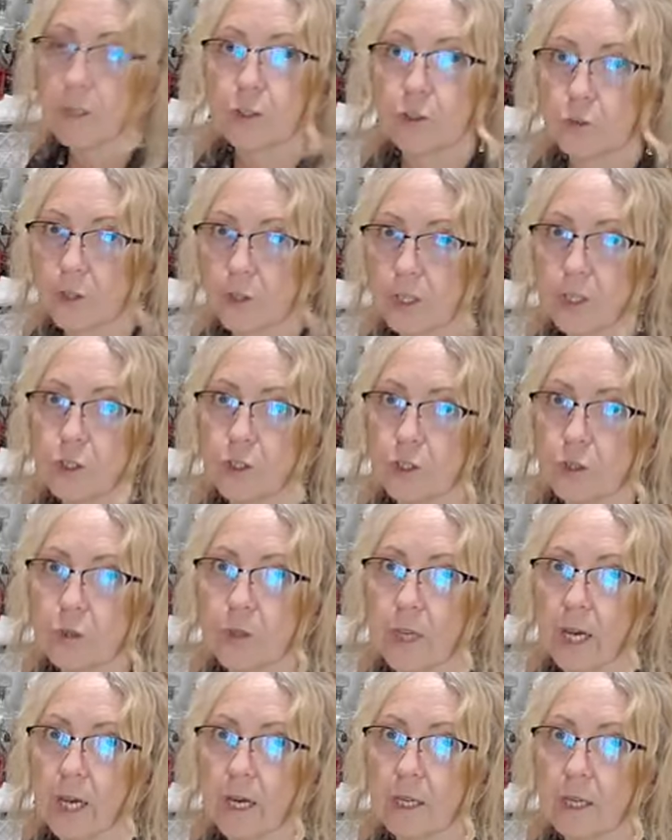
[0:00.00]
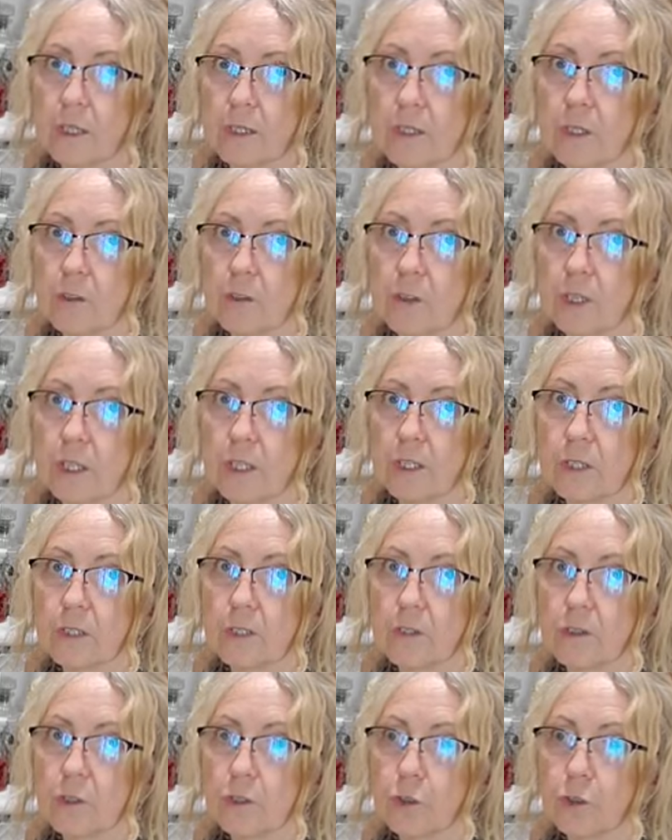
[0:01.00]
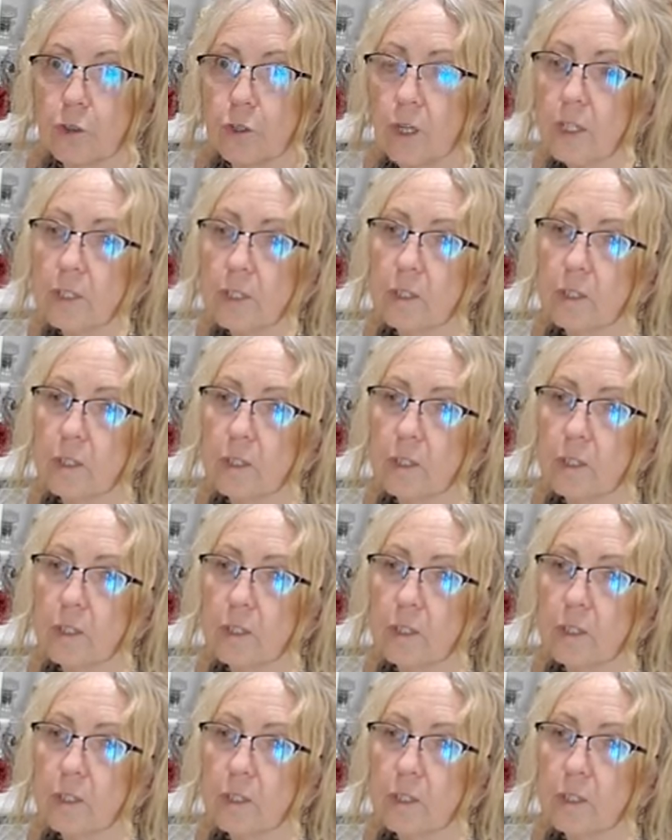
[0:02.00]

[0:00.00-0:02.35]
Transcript: you can do that so that you're not